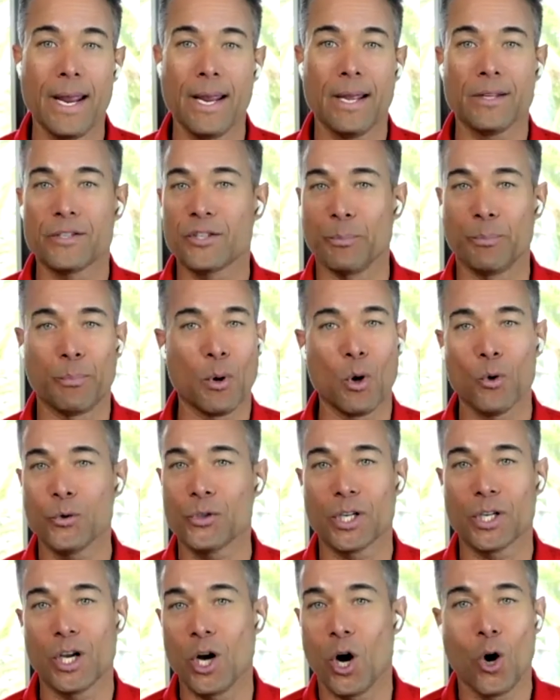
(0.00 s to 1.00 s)
it's
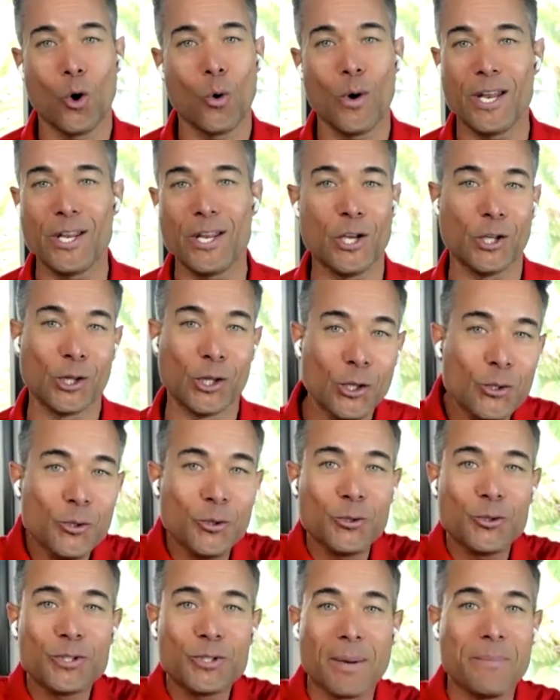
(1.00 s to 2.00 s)
supposed to go and you
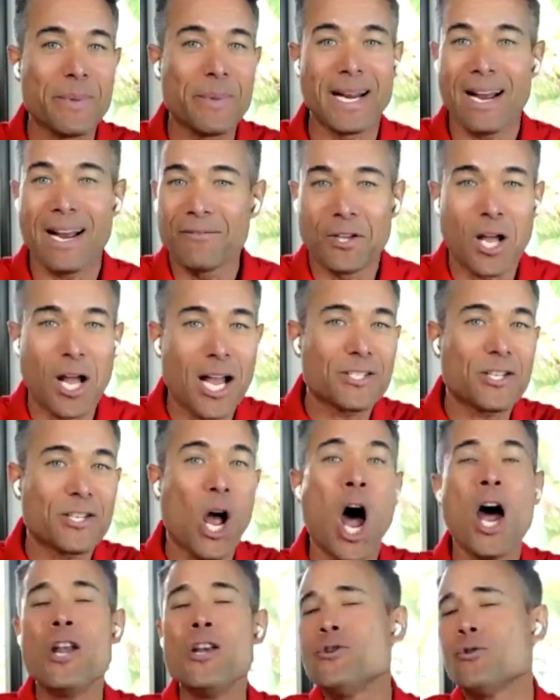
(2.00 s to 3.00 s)
lose. I mean, I've lost
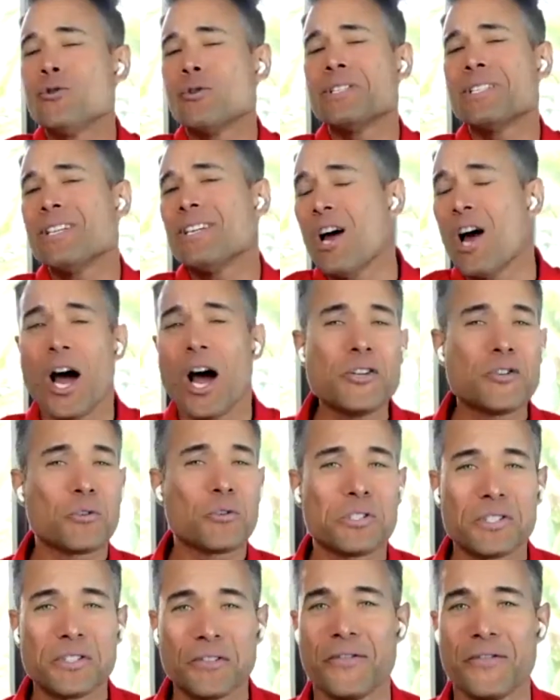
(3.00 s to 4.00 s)
hundreds and
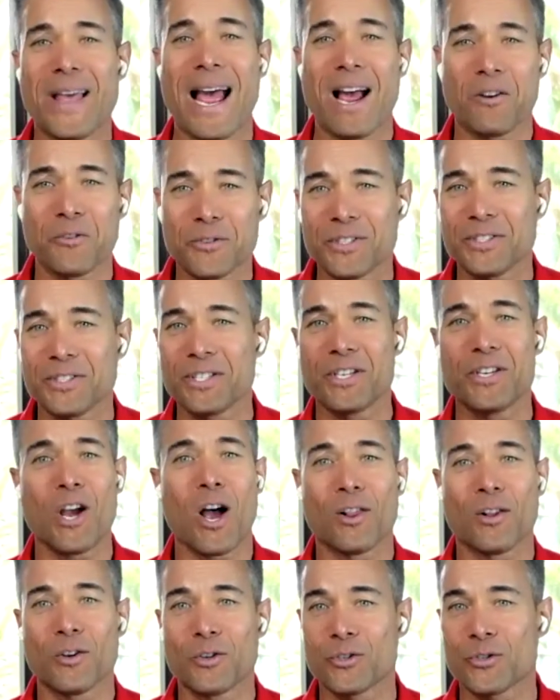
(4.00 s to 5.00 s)
hundreds of thousands of
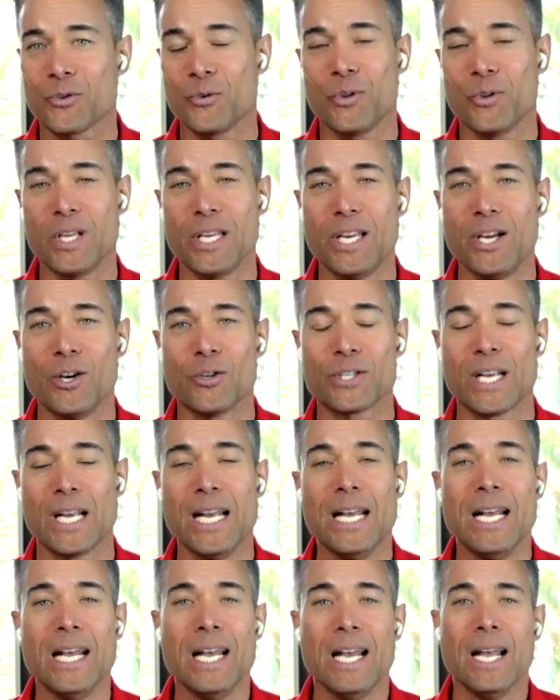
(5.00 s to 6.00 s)
dollars through the years,
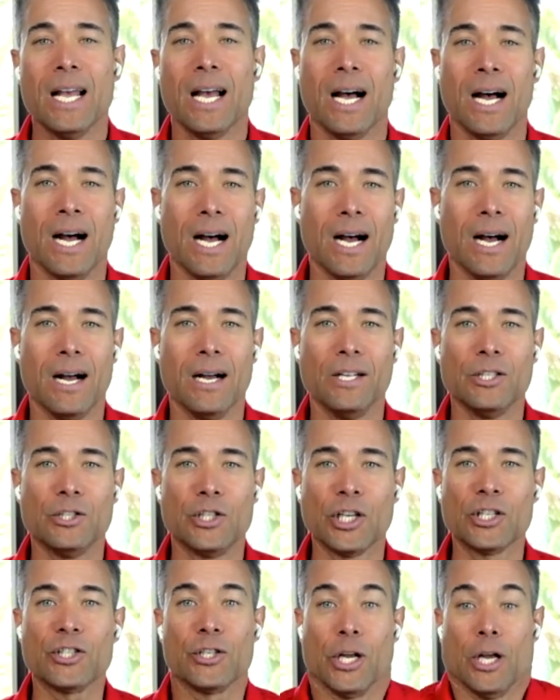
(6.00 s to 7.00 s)

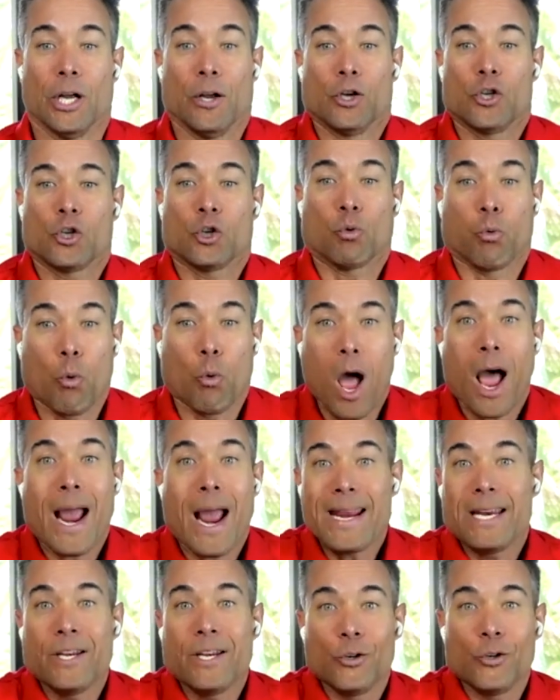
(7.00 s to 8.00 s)
just
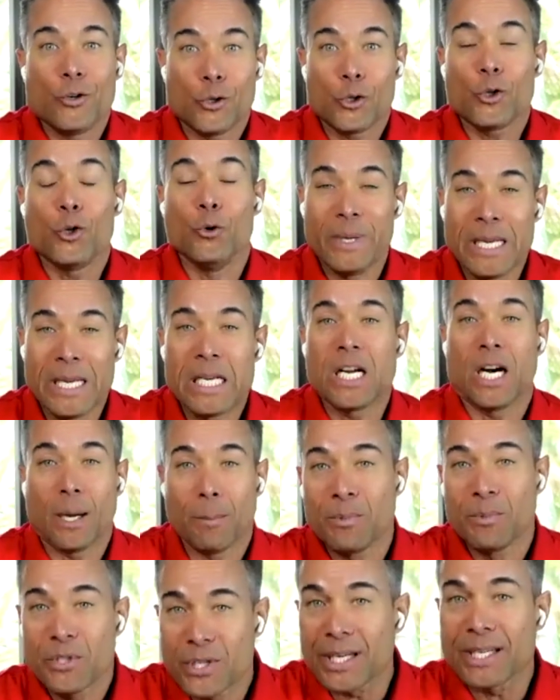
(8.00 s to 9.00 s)
trying to
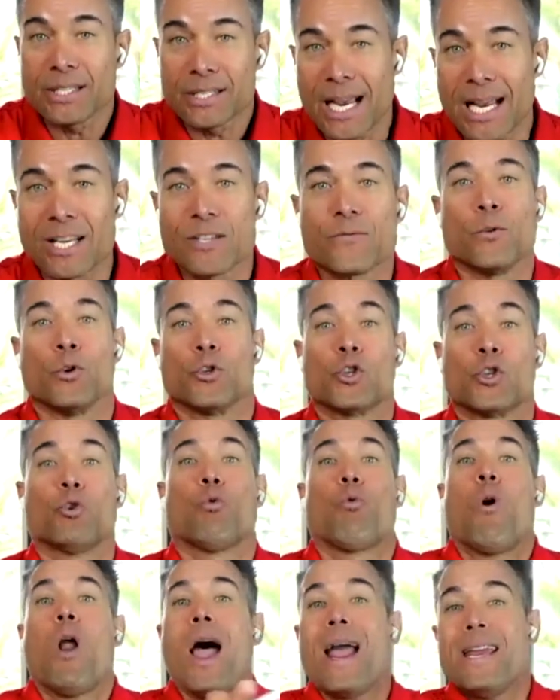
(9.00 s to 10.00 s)
become successful,
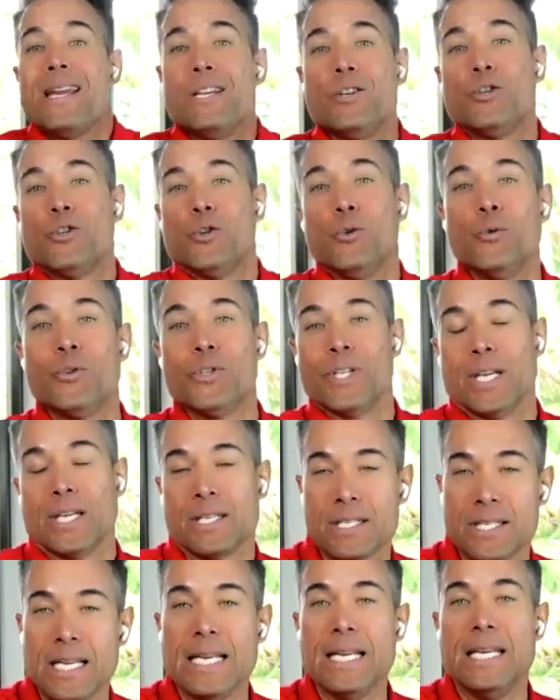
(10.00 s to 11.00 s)
trying to
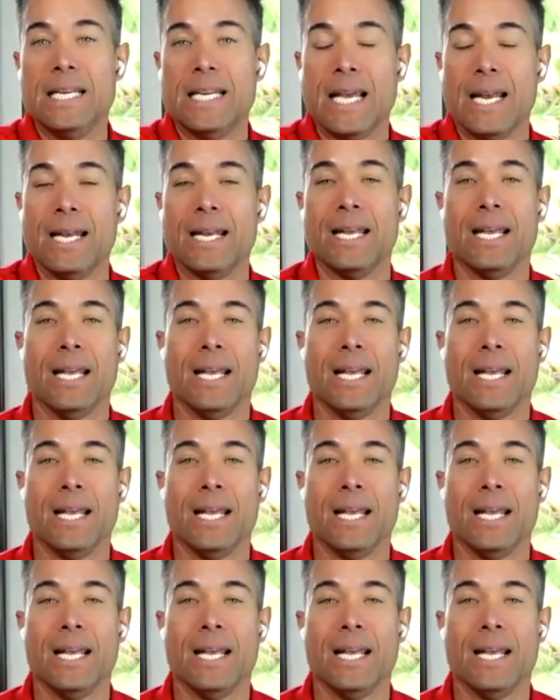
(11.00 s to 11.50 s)
succeed. And,